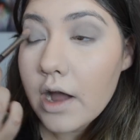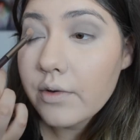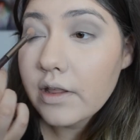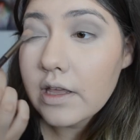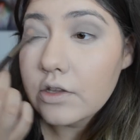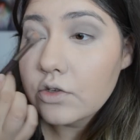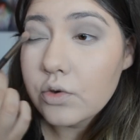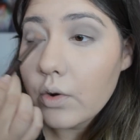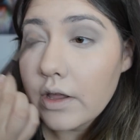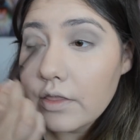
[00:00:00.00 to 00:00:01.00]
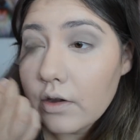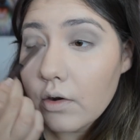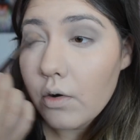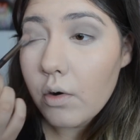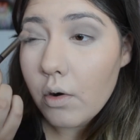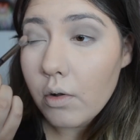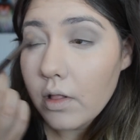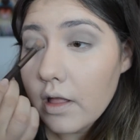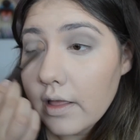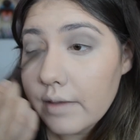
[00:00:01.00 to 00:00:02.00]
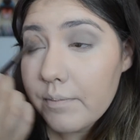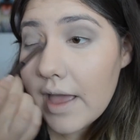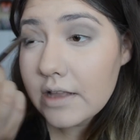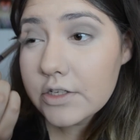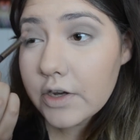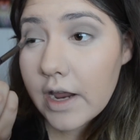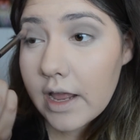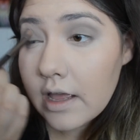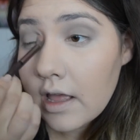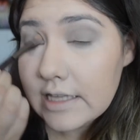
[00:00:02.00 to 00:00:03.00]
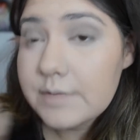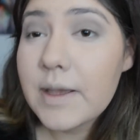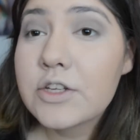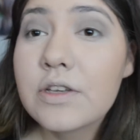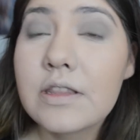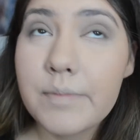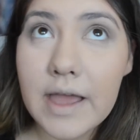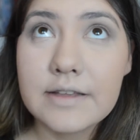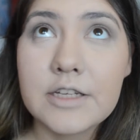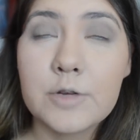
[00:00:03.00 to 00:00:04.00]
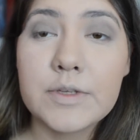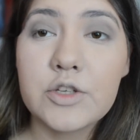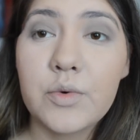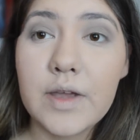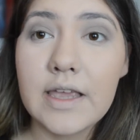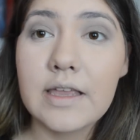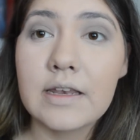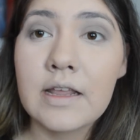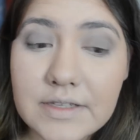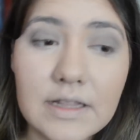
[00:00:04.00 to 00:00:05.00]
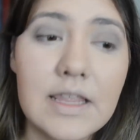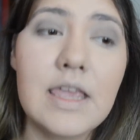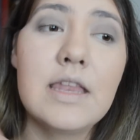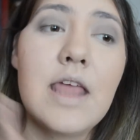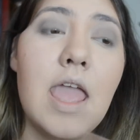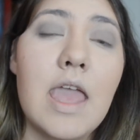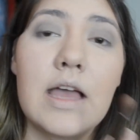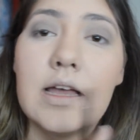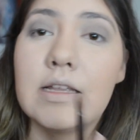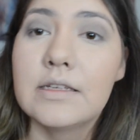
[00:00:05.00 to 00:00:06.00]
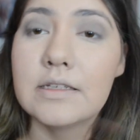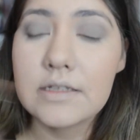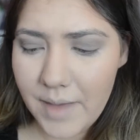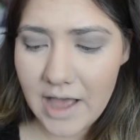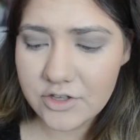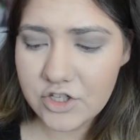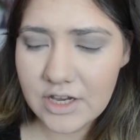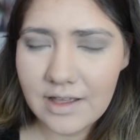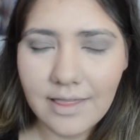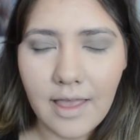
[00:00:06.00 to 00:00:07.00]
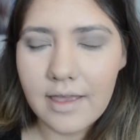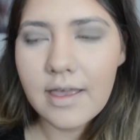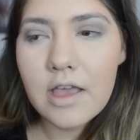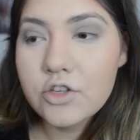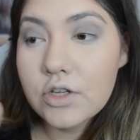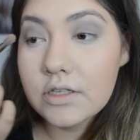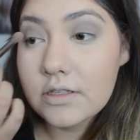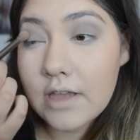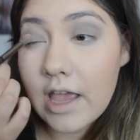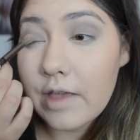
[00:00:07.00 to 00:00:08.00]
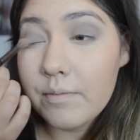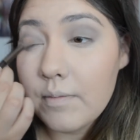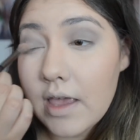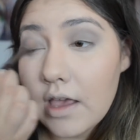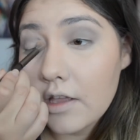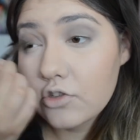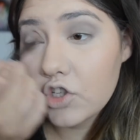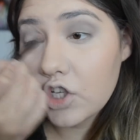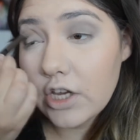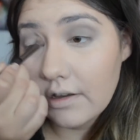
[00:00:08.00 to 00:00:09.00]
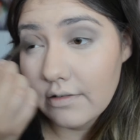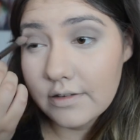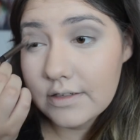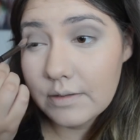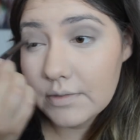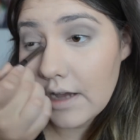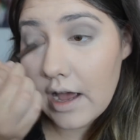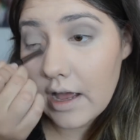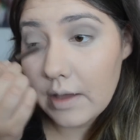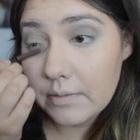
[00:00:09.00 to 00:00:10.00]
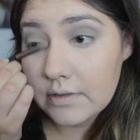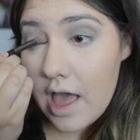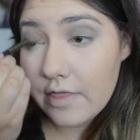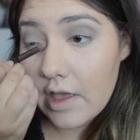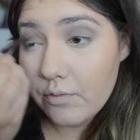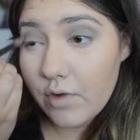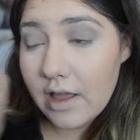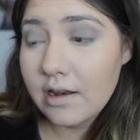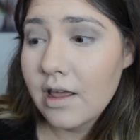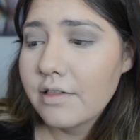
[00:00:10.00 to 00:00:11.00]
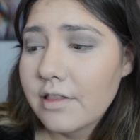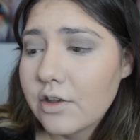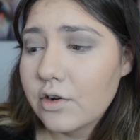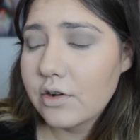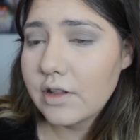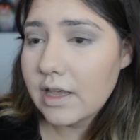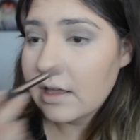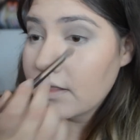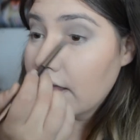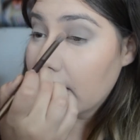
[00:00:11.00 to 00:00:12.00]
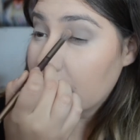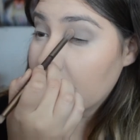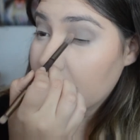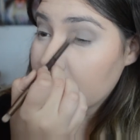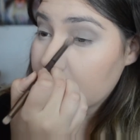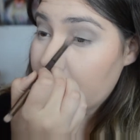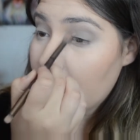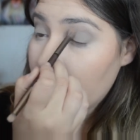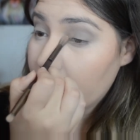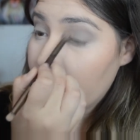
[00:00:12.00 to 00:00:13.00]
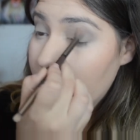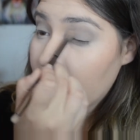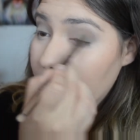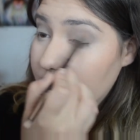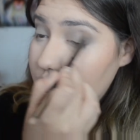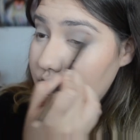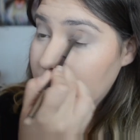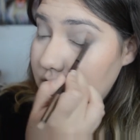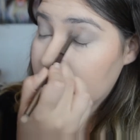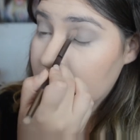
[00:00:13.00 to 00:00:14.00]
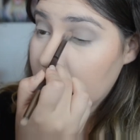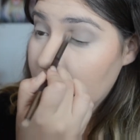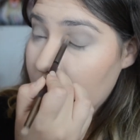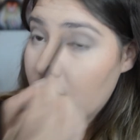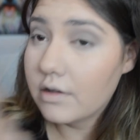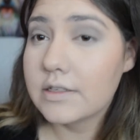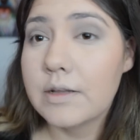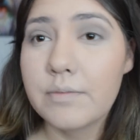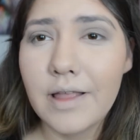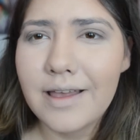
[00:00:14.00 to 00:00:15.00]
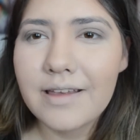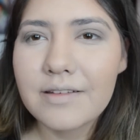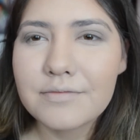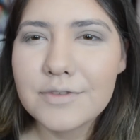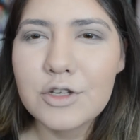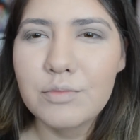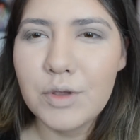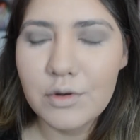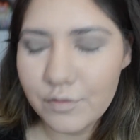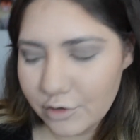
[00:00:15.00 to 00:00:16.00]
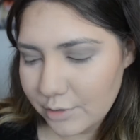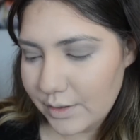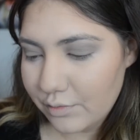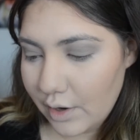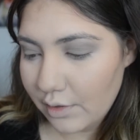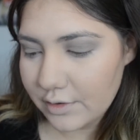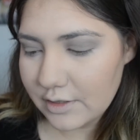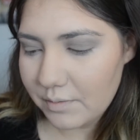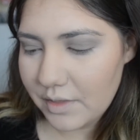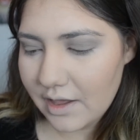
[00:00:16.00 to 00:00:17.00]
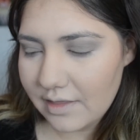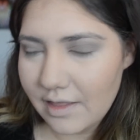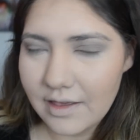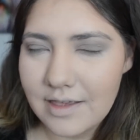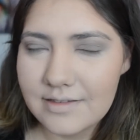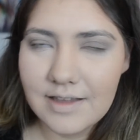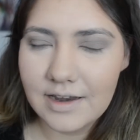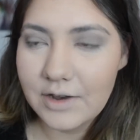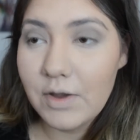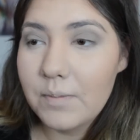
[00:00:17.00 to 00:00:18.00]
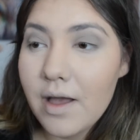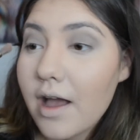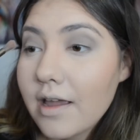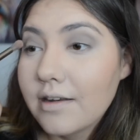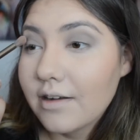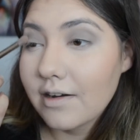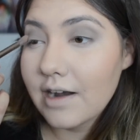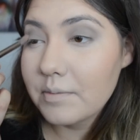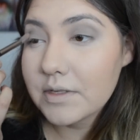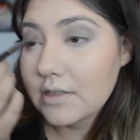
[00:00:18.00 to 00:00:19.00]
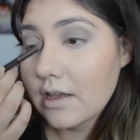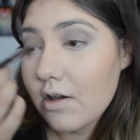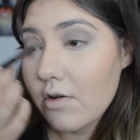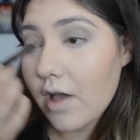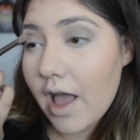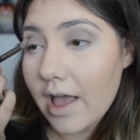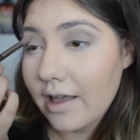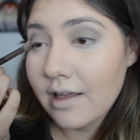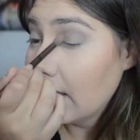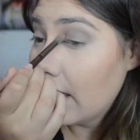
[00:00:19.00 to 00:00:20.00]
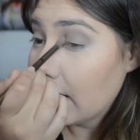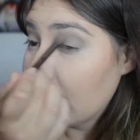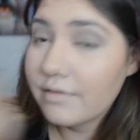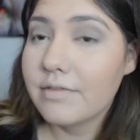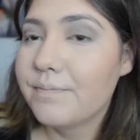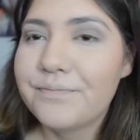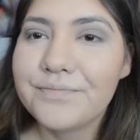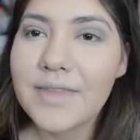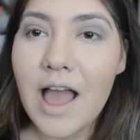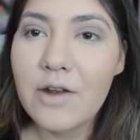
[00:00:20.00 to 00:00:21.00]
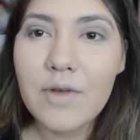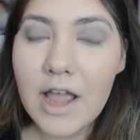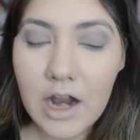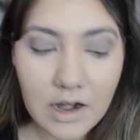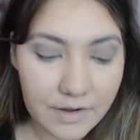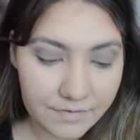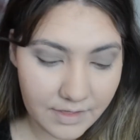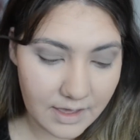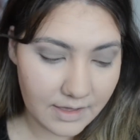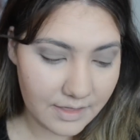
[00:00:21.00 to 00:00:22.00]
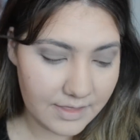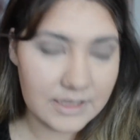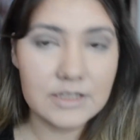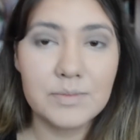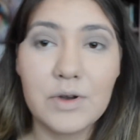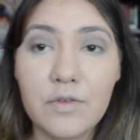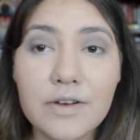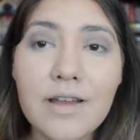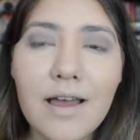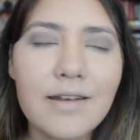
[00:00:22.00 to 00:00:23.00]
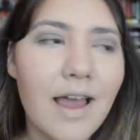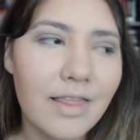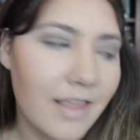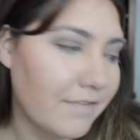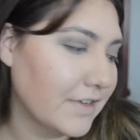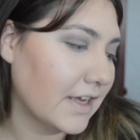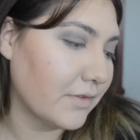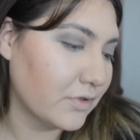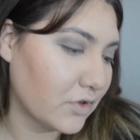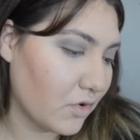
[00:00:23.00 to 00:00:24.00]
I really enjoyed their whole, like, bantering, especially the banter between Celine and Bastien. Like, it just gave me chills sometimes. And then when literally, like, there's a part where she stinking calls him, like, too beautiful to be real or something, and then he's standing right behind her, and I'm just like, okay, like, I don't care if, like, this has been overdone. I loved it. It was